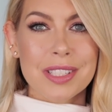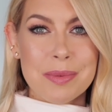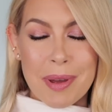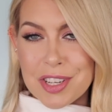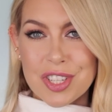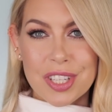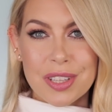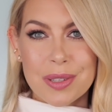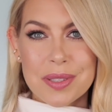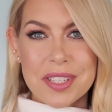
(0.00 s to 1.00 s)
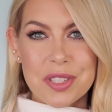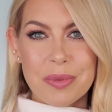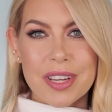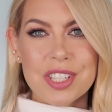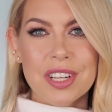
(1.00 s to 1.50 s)
especially in those
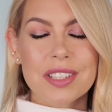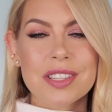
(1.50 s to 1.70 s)
situations.